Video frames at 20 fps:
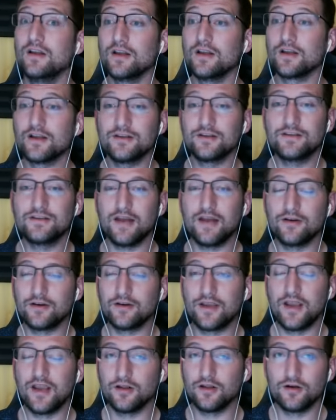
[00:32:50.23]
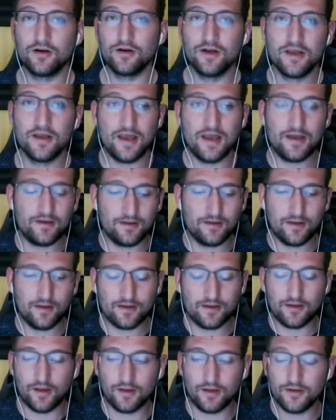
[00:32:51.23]
contender killer and a,
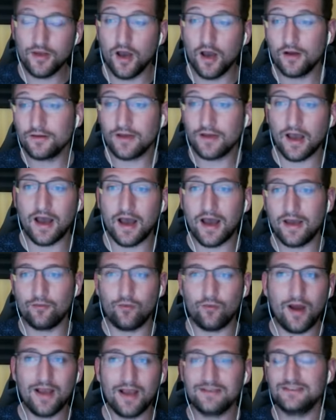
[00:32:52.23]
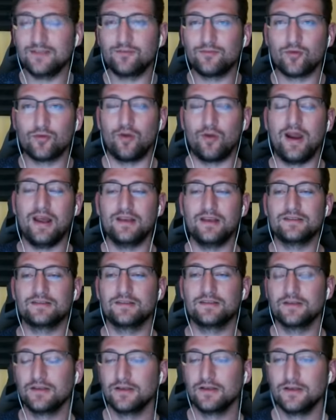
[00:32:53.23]
a young guy rising up the
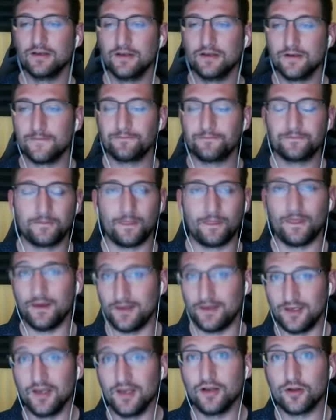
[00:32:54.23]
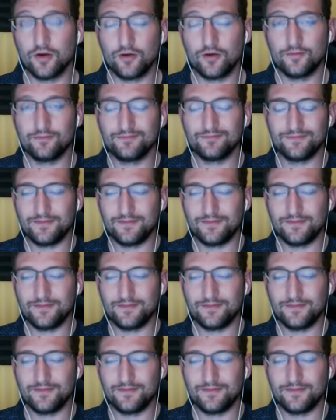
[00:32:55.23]
ranks killer.